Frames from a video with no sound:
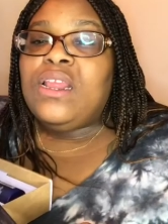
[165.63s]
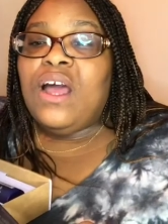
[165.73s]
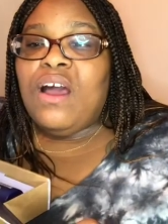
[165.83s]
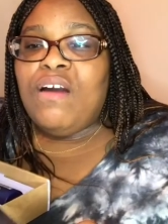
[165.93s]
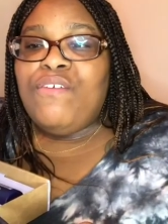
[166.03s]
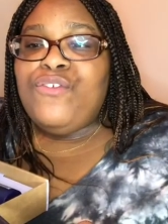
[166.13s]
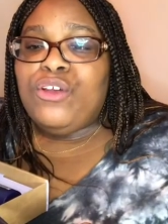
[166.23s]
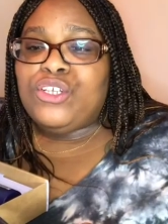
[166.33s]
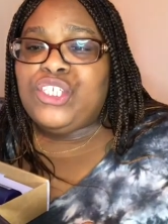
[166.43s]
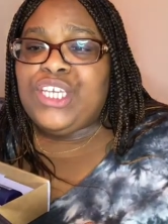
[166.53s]
Love
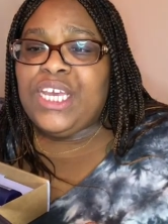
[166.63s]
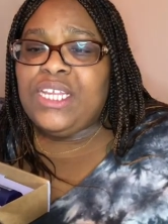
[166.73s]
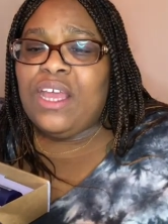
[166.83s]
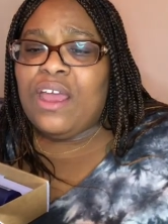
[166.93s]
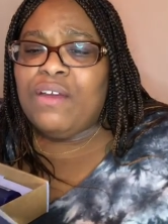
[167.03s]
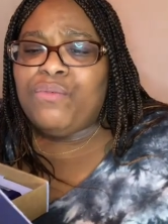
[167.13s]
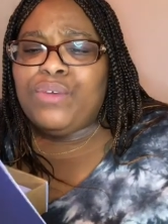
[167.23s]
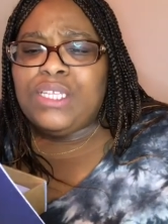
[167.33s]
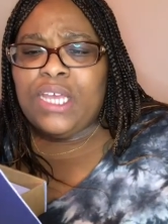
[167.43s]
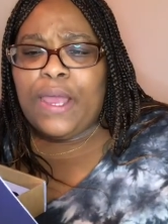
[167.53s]
your skin every
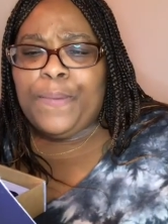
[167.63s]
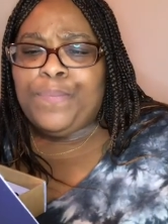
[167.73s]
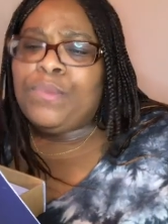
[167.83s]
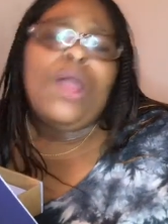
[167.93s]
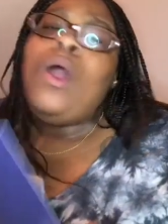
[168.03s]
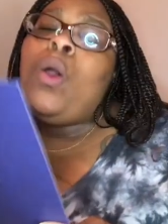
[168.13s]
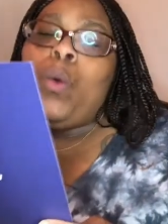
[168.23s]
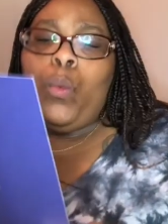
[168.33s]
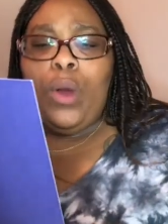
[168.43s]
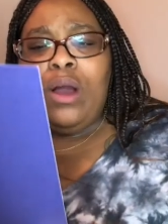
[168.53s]
day.
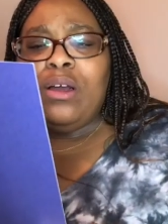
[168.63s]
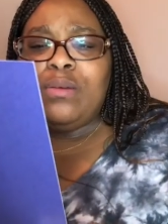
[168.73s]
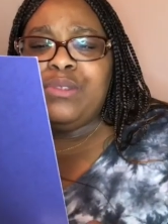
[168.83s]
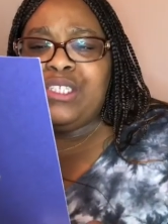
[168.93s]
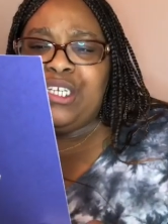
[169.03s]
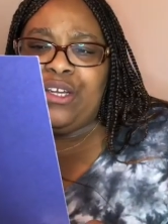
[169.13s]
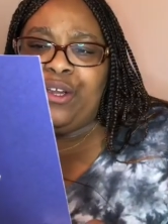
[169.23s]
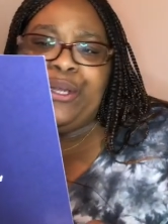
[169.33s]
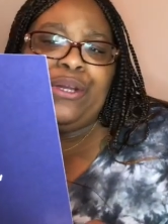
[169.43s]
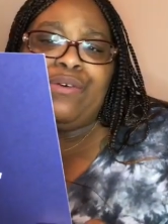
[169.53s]
Welcome, dear
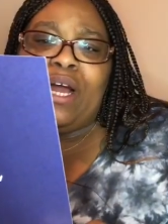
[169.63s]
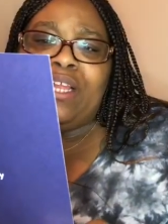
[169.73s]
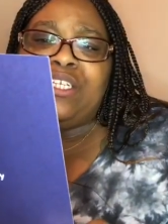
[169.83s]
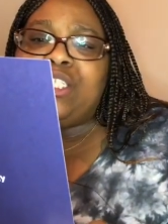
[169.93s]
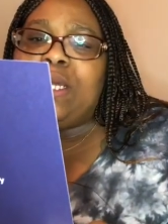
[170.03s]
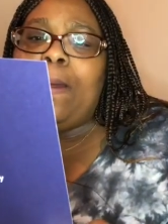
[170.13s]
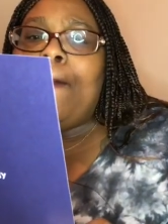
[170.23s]
Curology